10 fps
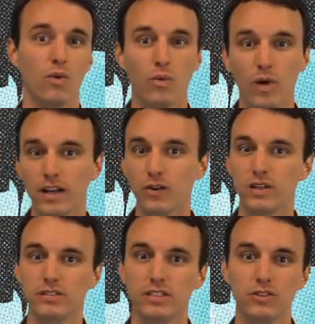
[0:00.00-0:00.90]
When did
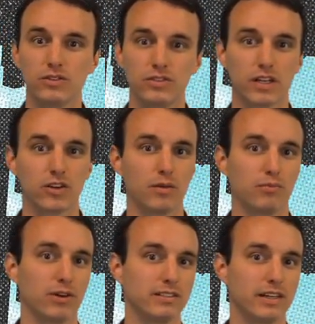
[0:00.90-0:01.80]
we see you sick or in
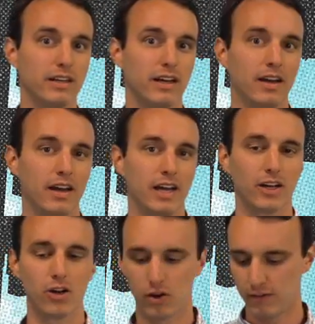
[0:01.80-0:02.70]
prison
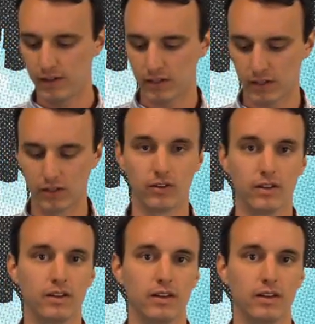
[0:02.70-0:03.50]
and go to visit you?